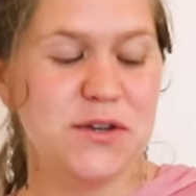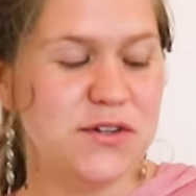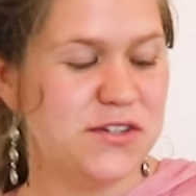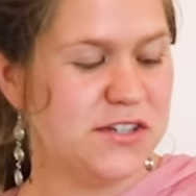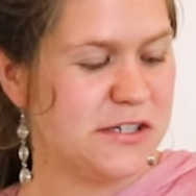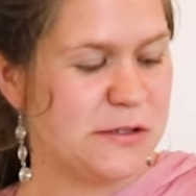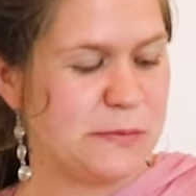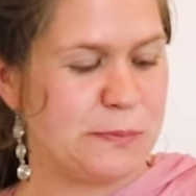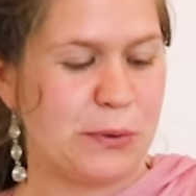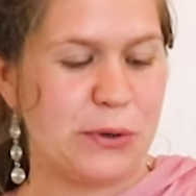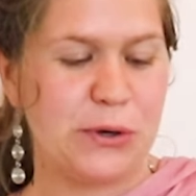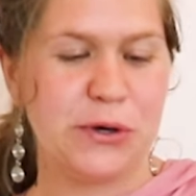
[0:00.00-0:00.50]
you
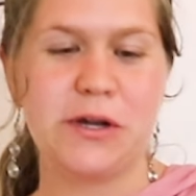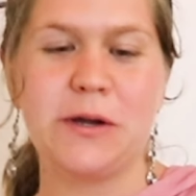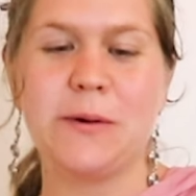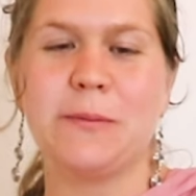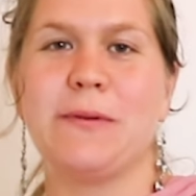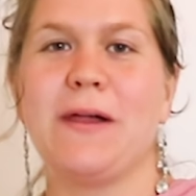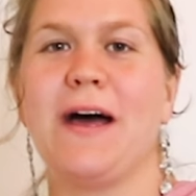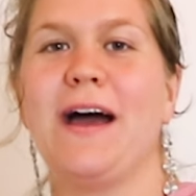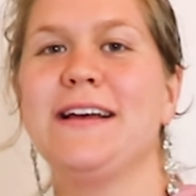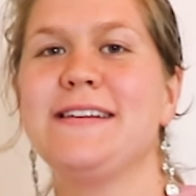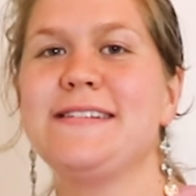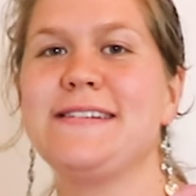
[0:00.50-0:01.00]
just pull your
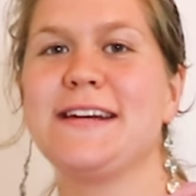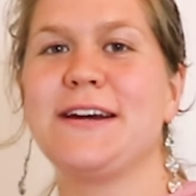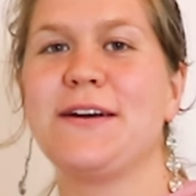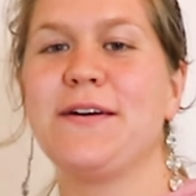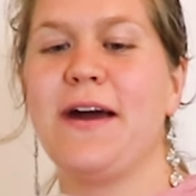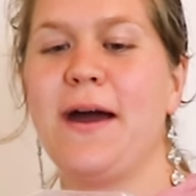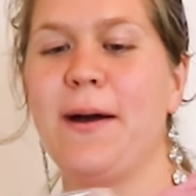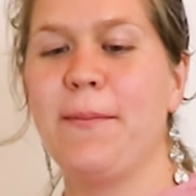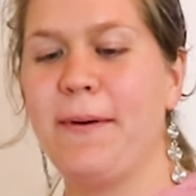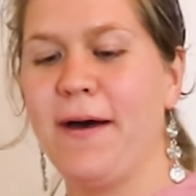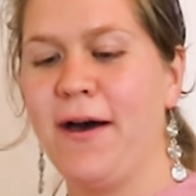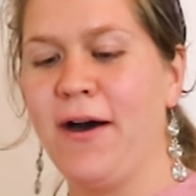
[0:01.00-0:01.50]
plastic
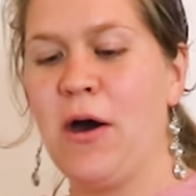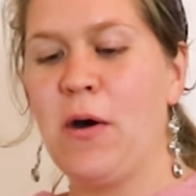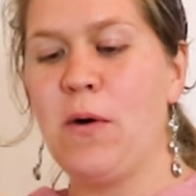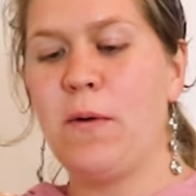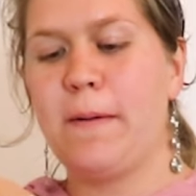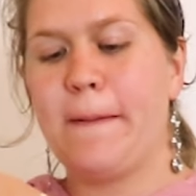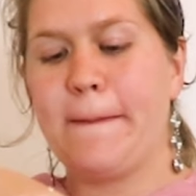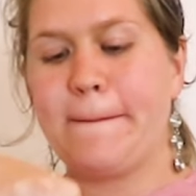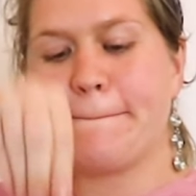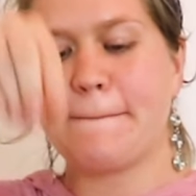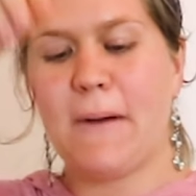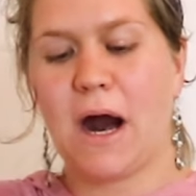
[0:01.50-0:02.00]
wrap
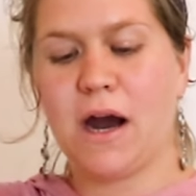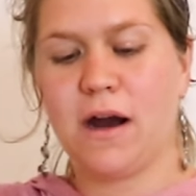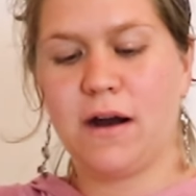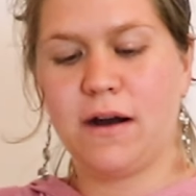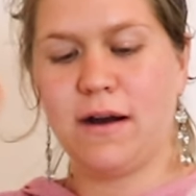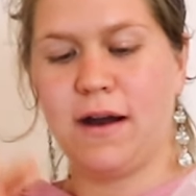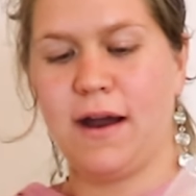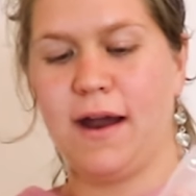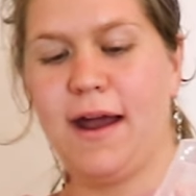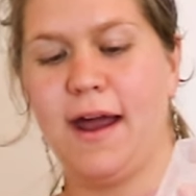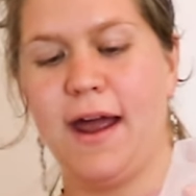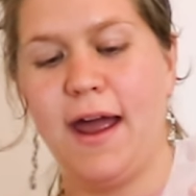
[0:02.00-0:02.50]
out
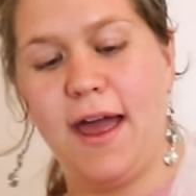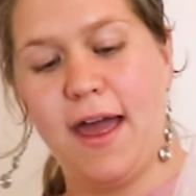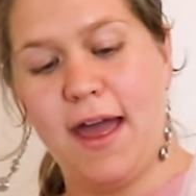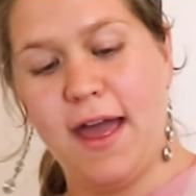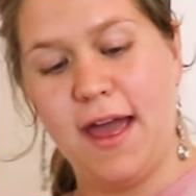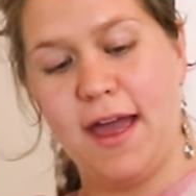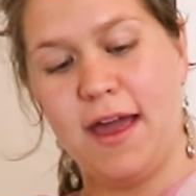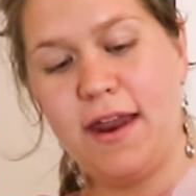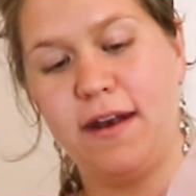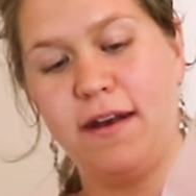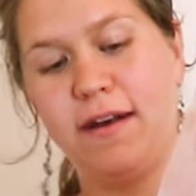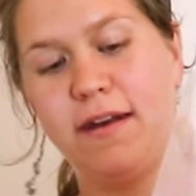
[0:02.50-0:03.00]

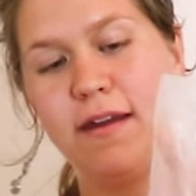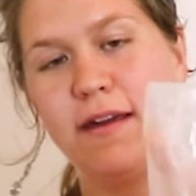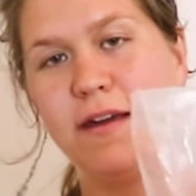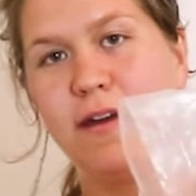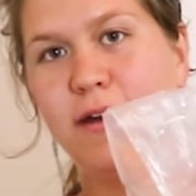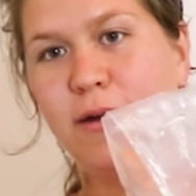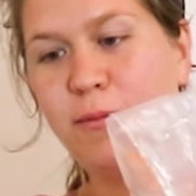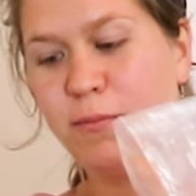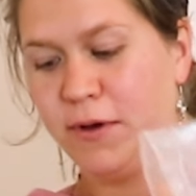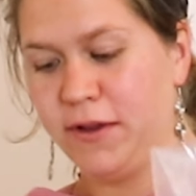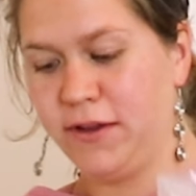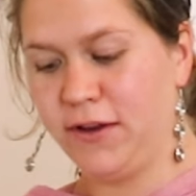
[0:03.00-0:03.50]
and
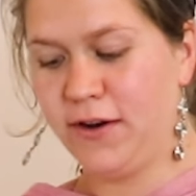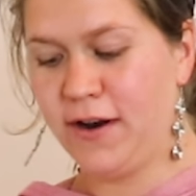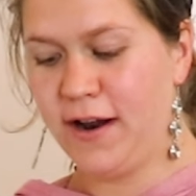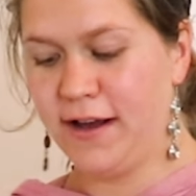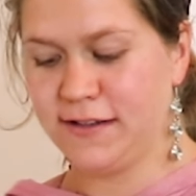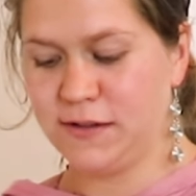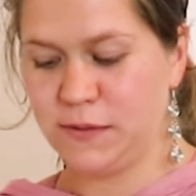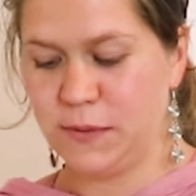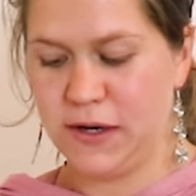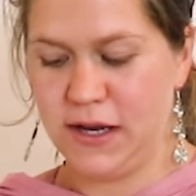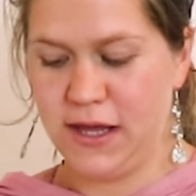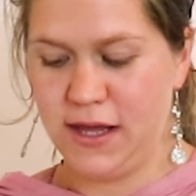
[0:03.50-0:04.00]
put your
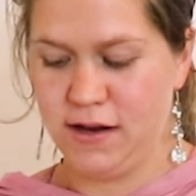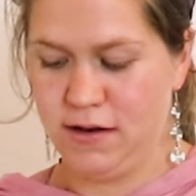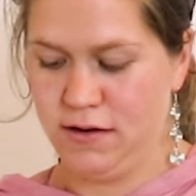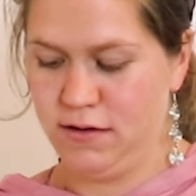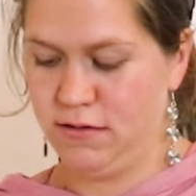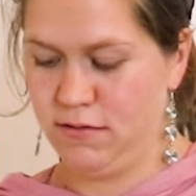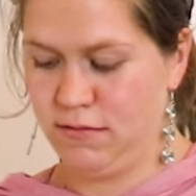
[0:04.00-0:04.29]
next one in.